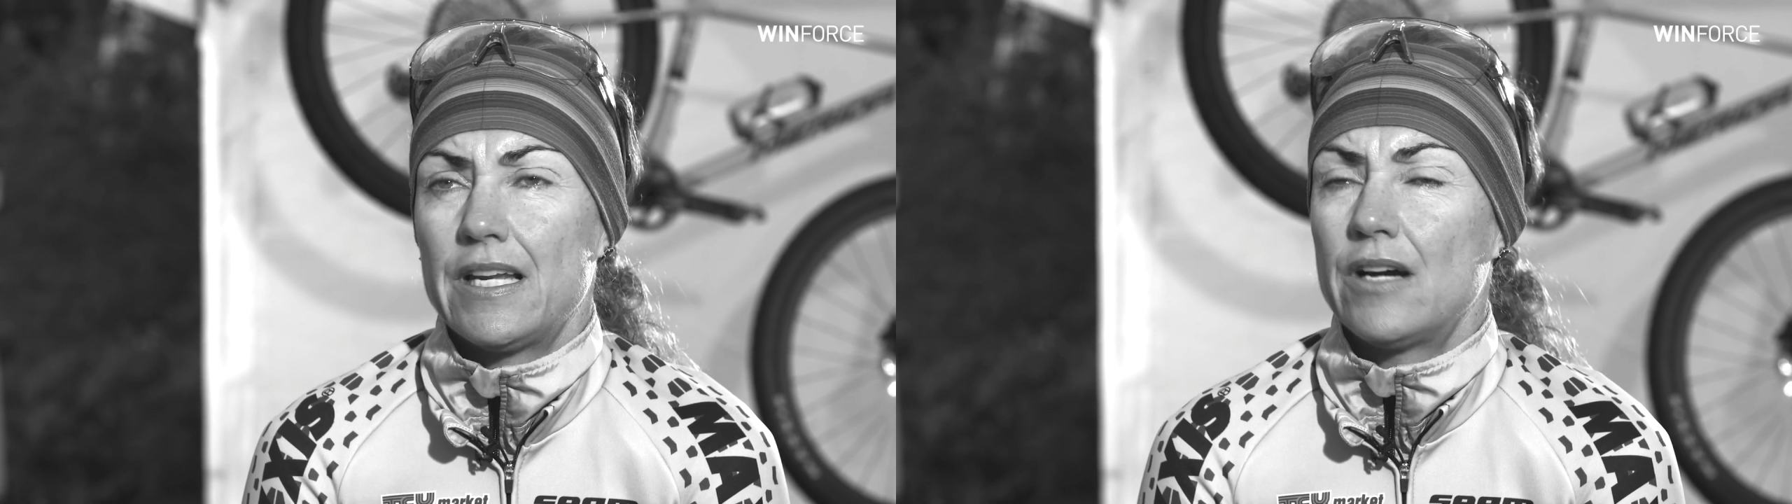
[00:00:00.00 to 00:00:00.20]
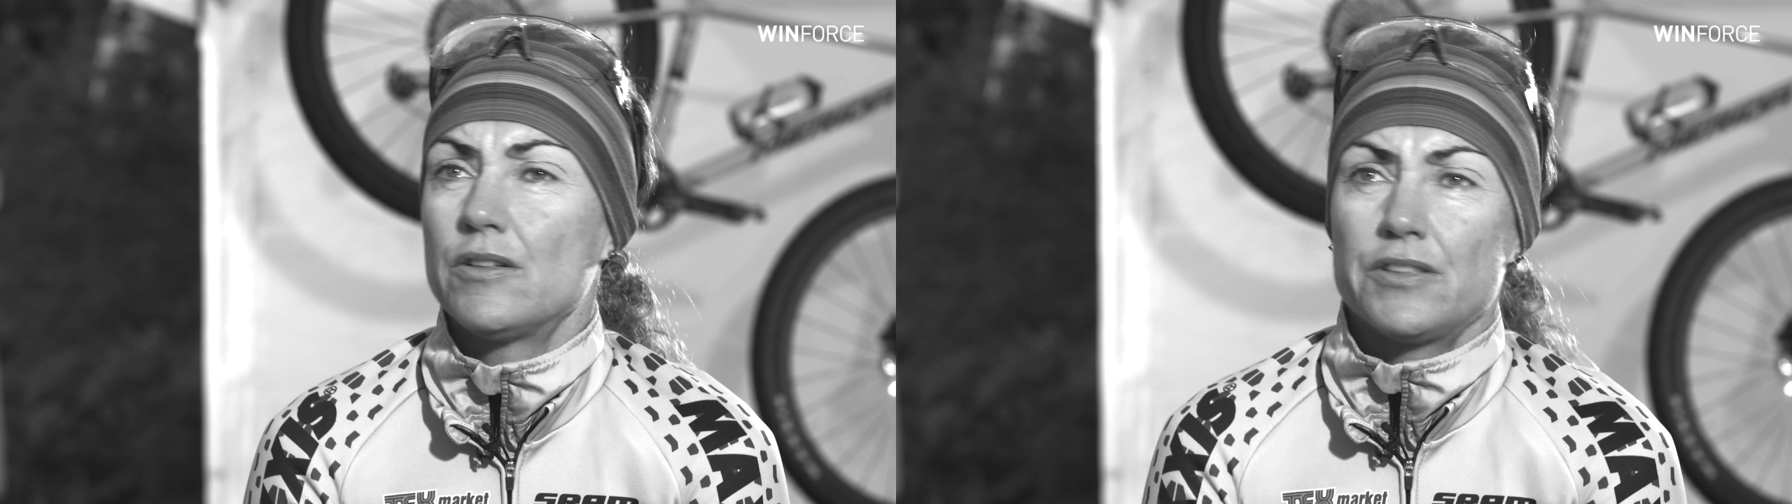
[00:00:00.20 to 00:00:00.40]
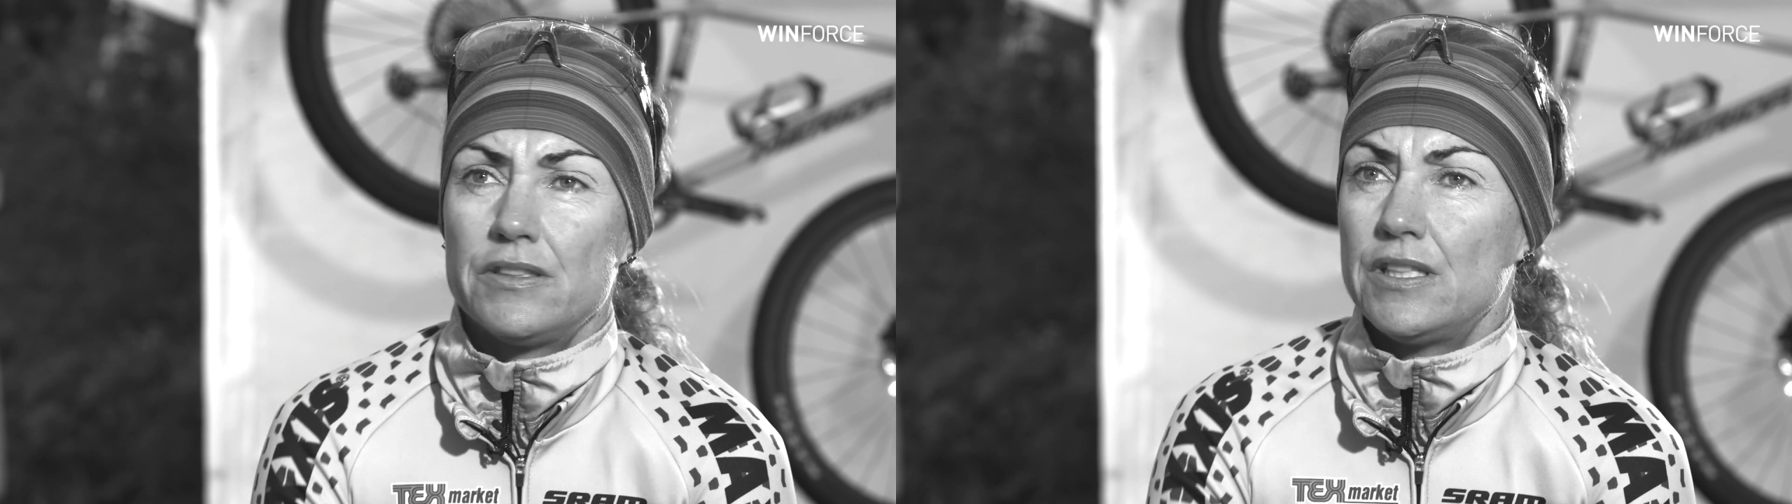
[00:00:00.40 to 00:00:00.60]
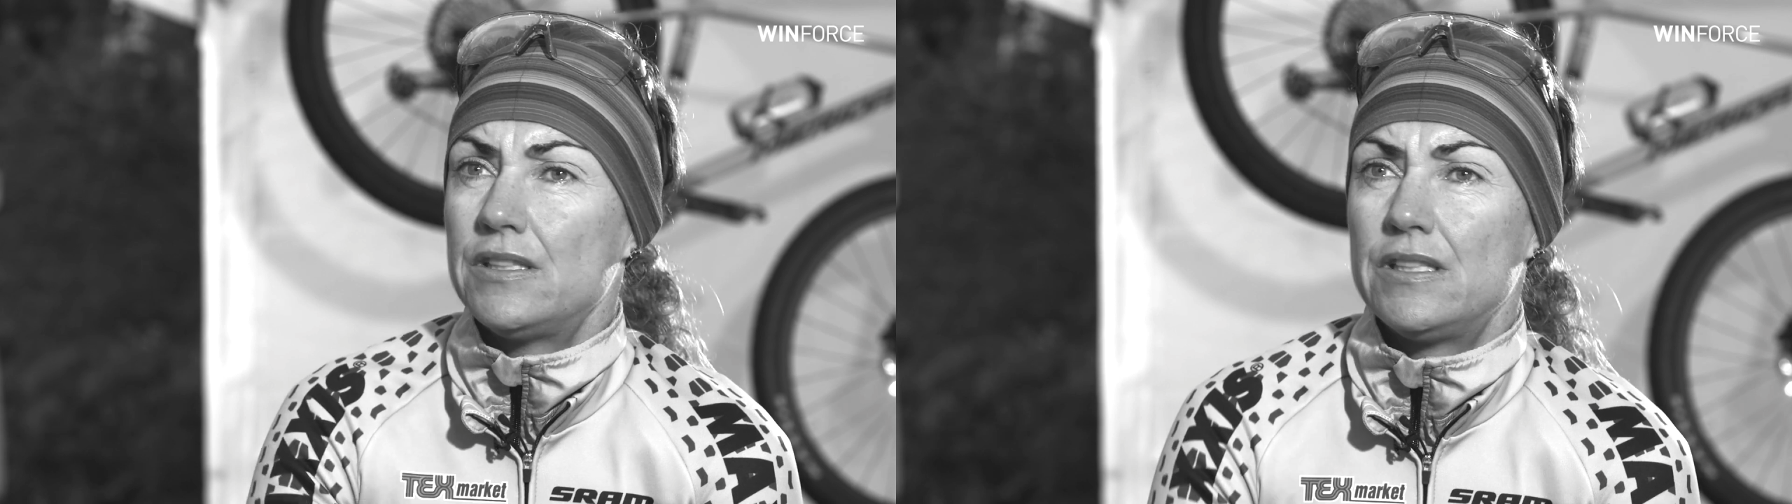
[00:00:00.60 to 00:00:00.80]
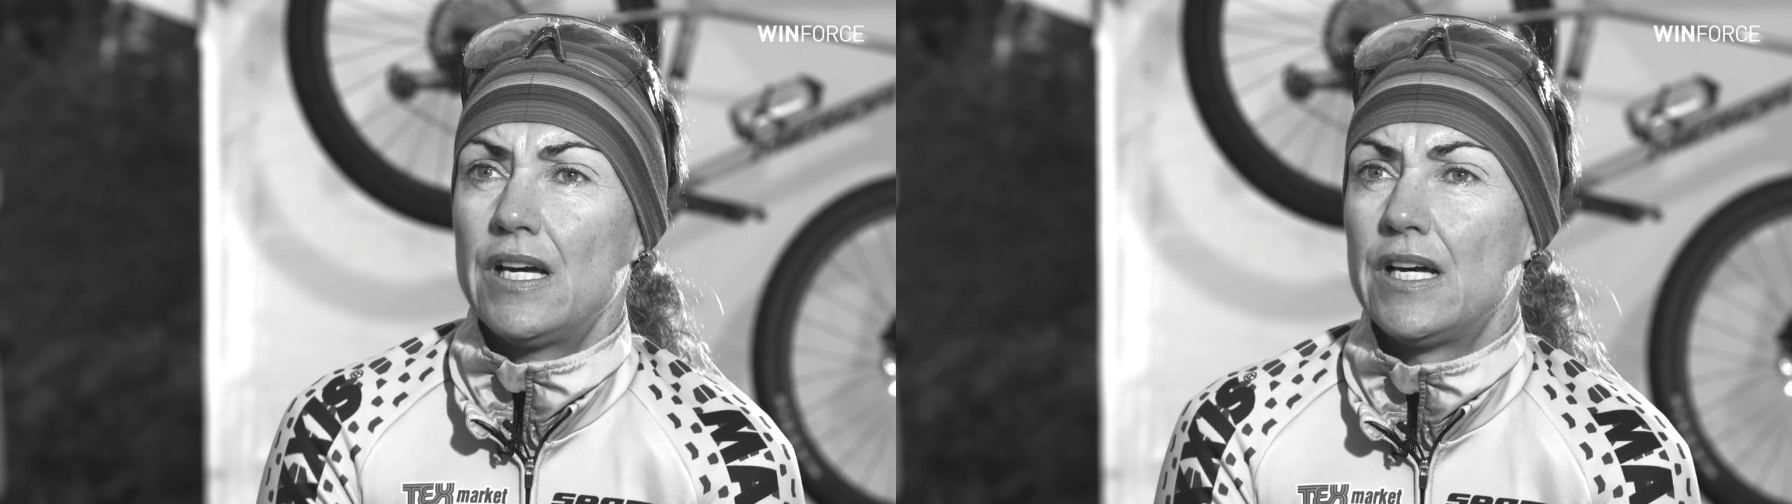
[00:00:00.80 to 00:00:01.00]
And I also
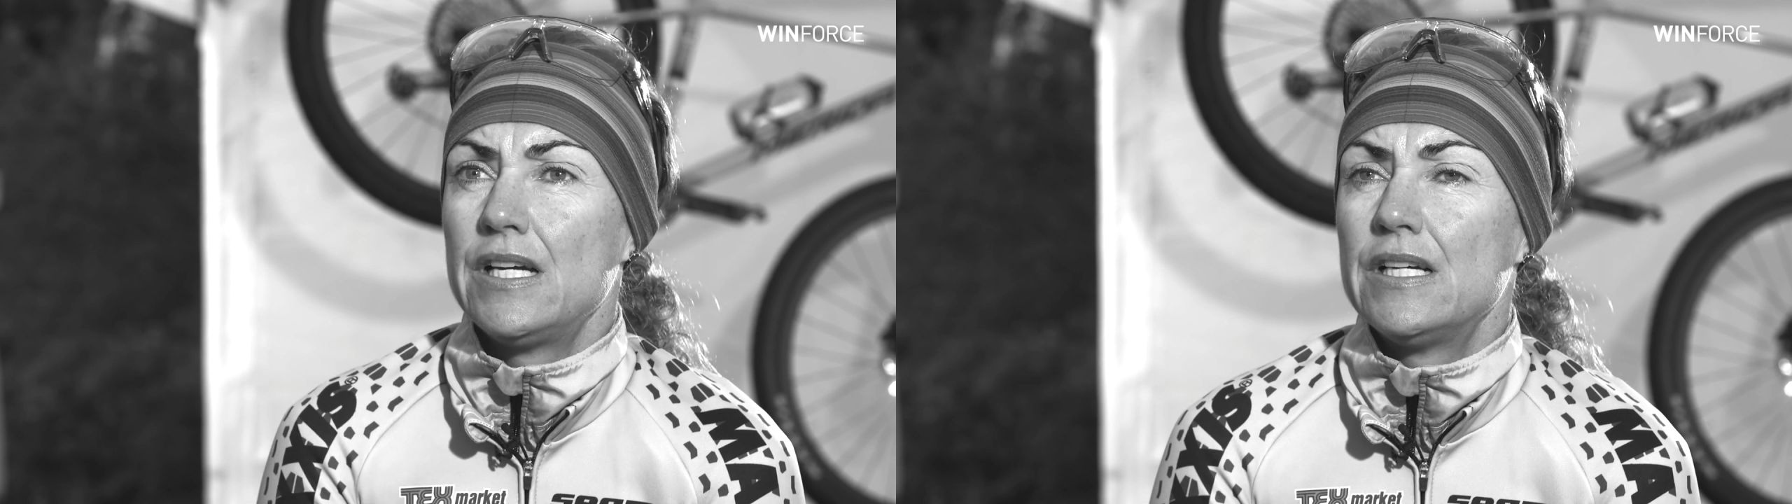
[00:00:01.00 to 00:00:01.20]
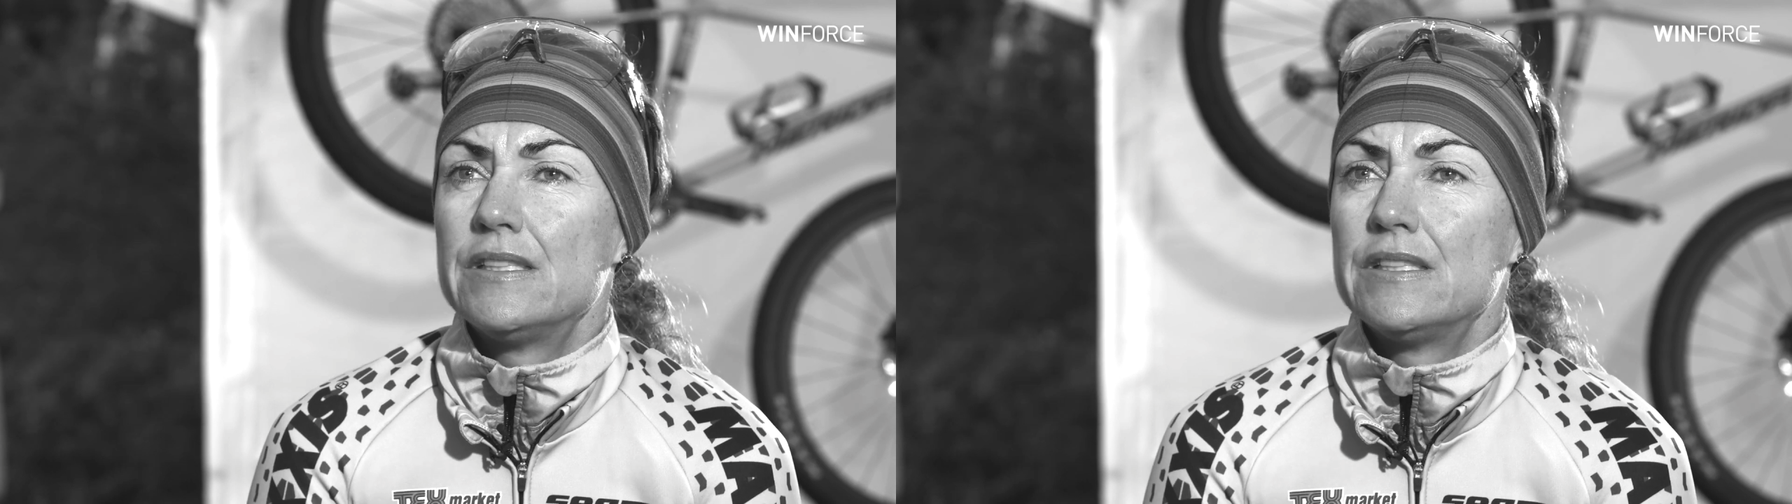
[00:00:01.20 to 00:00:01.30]
did the